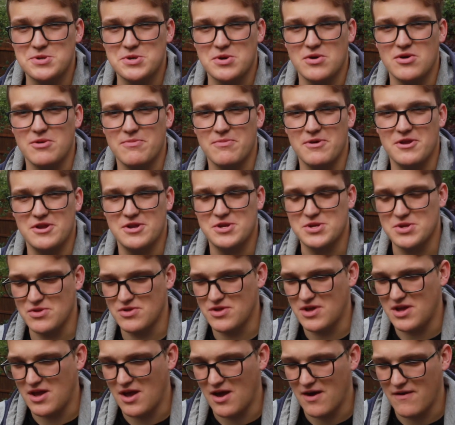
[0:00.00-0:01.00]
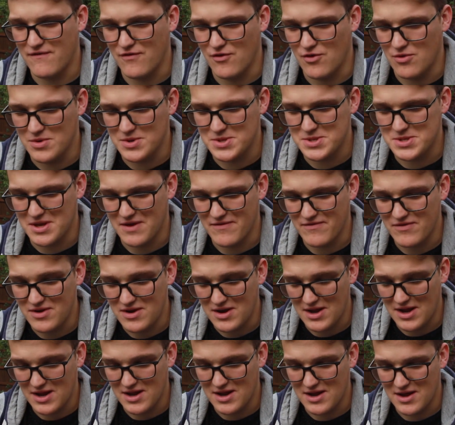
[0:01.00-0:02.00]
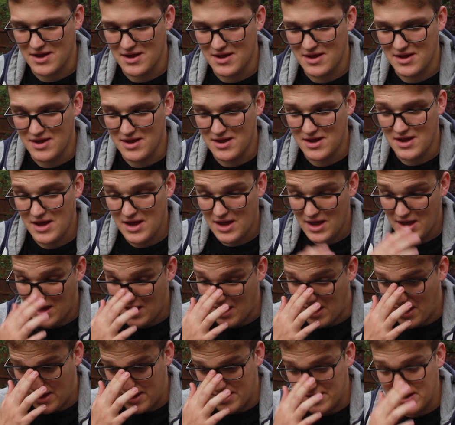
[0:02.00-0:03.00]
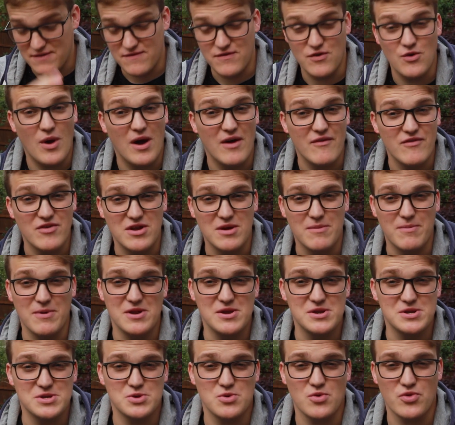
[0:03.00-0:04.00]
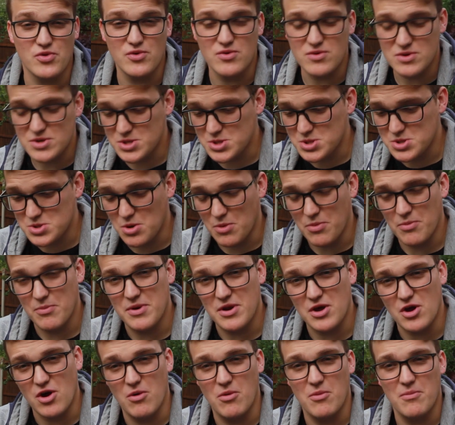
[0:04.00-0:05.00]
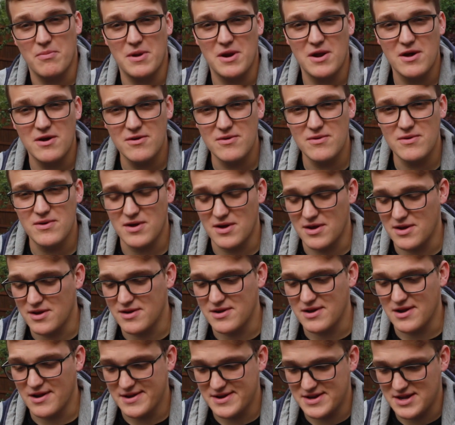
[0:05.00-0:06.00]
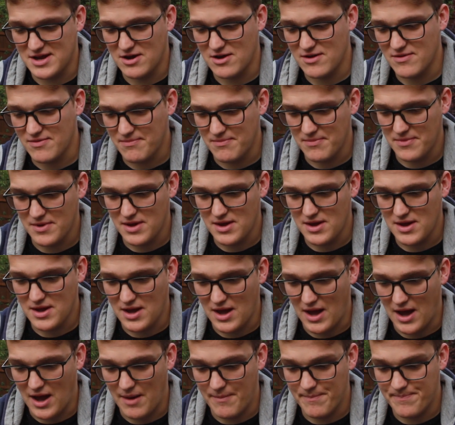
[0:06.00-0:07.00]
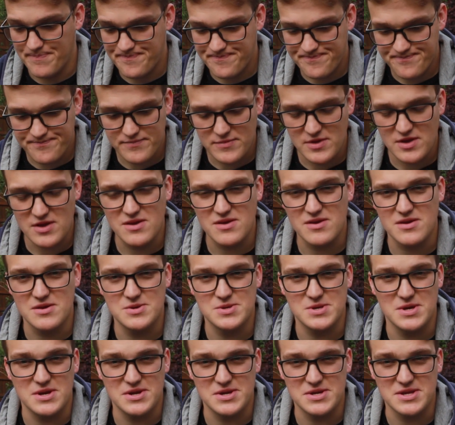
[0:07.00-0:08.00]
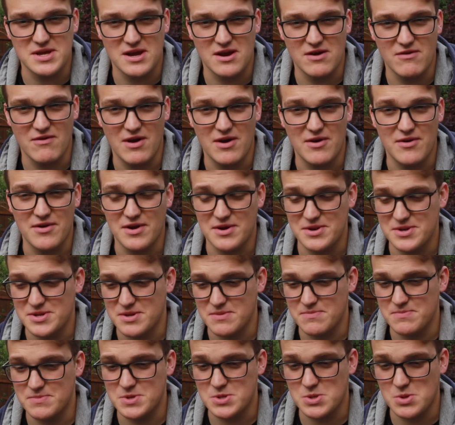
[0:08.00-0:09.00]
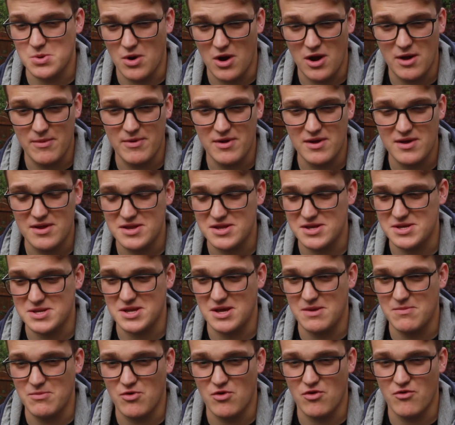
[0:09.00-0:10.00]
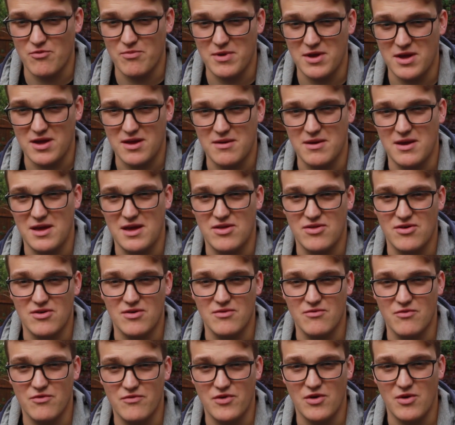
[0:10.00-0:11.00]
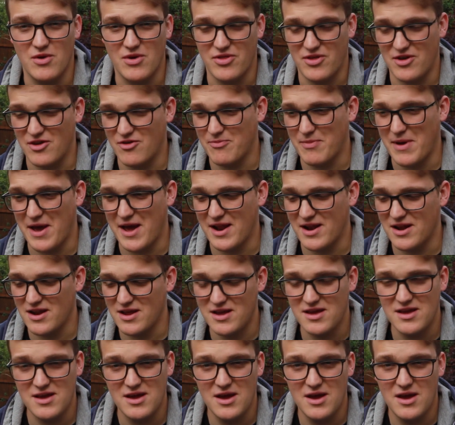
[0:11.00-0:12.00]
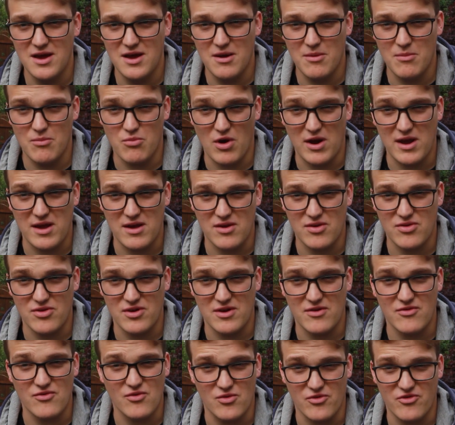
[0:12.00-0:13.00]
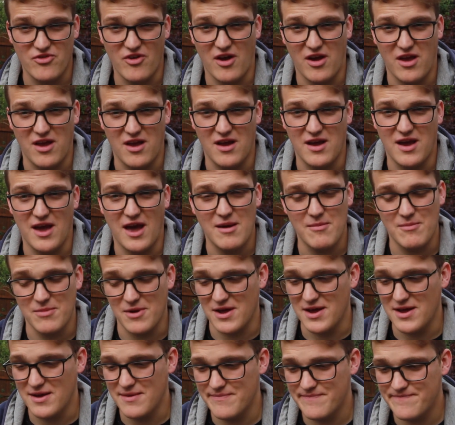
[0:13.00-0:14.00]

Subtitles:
your own opinions on the 417, and if you have any opinions or thoughts, drop them in a comment below. I'd like to hear them. Consider sticking around and subscribing to see more of me either reviewing things badly, breaking things, or sucking at gameplay.